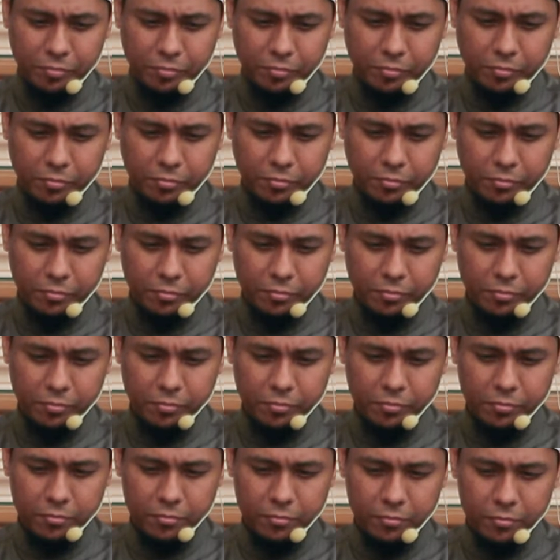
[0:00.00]

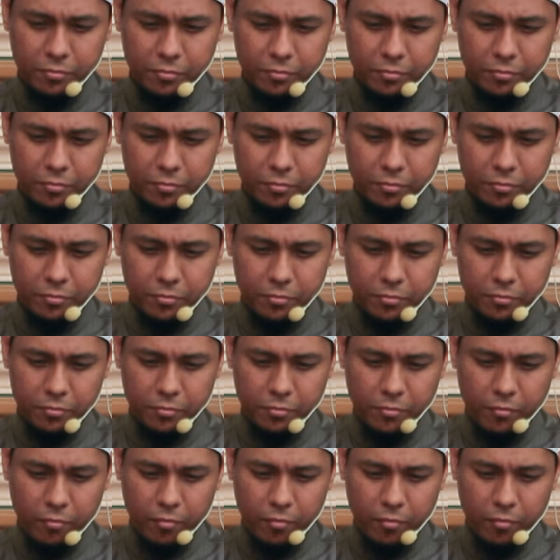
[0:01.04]
Nothing is said.